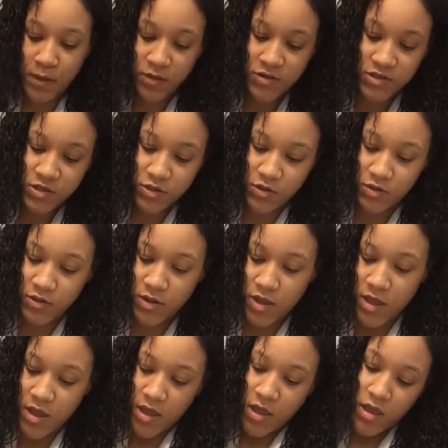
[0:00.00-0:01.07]
So
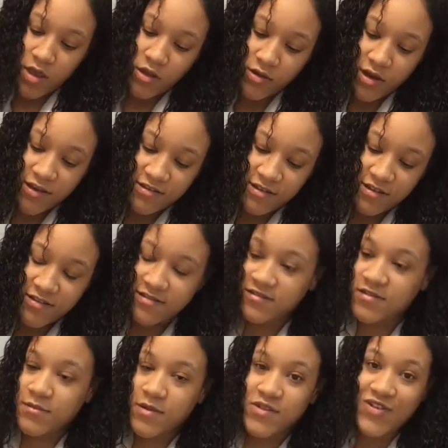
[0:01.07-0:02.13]
you guys can listen
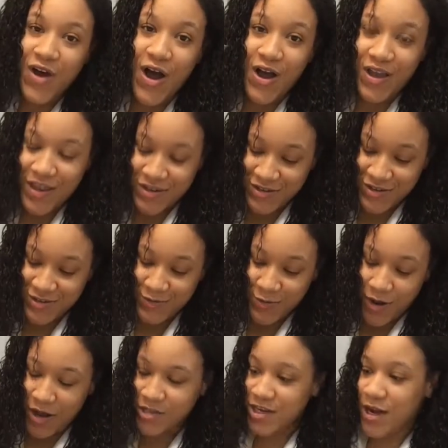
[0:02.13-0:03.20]
to me talk and just
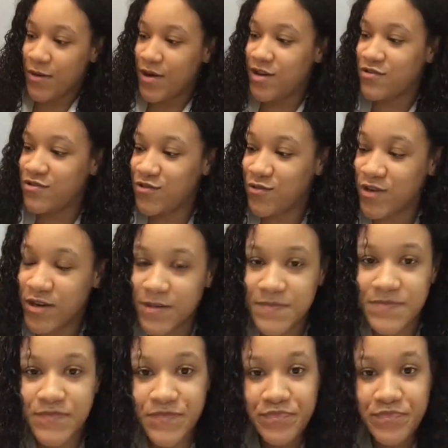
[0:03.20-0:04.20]
watch how I do it.